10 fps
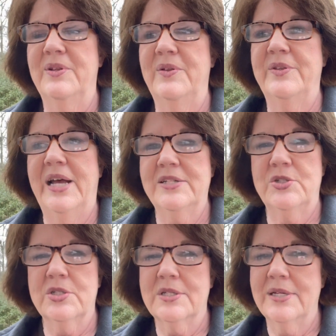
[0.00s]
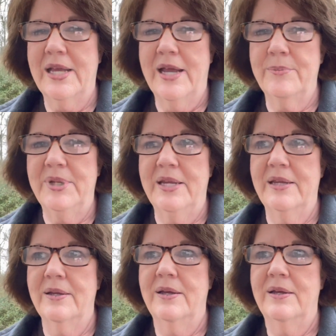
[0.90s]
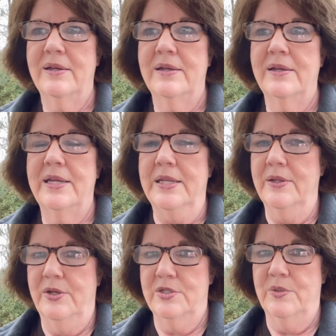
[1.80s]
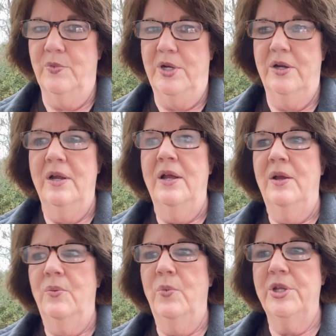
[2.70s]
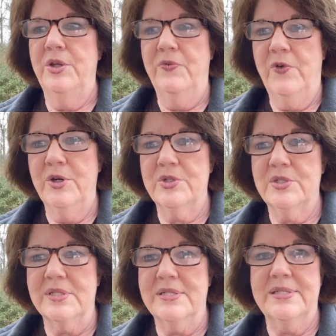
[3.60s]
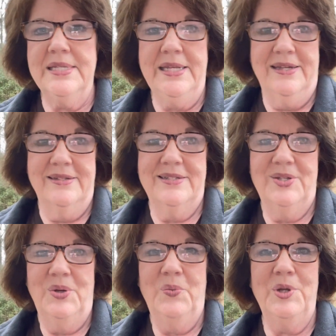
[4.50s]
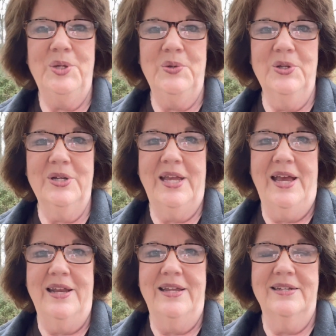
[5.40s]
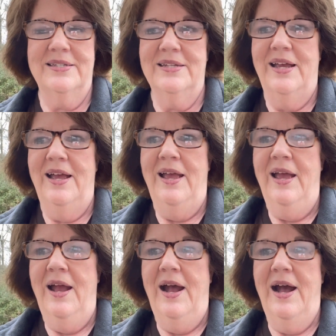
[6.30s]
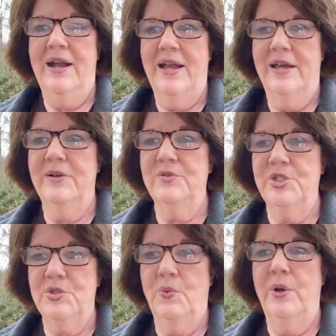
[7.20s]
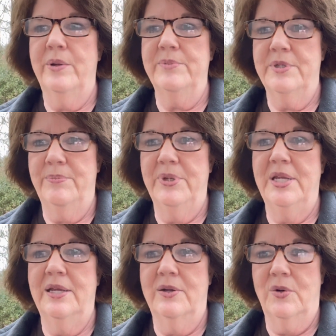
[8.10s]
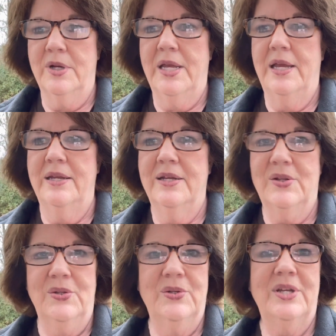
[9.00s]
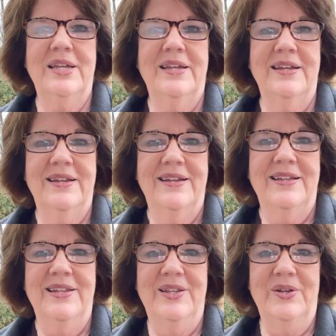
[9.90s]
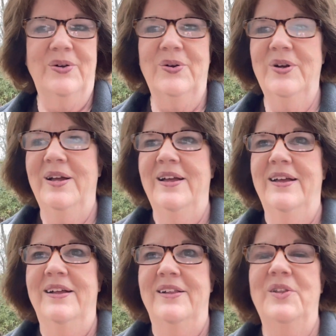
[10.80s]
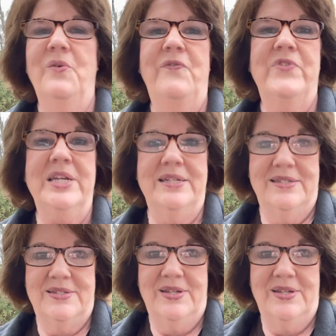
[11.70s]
that's just gonna kind of be in there somewhere. When you first see it, when you look at it, I kind of just want them to be an organic looking little, little fence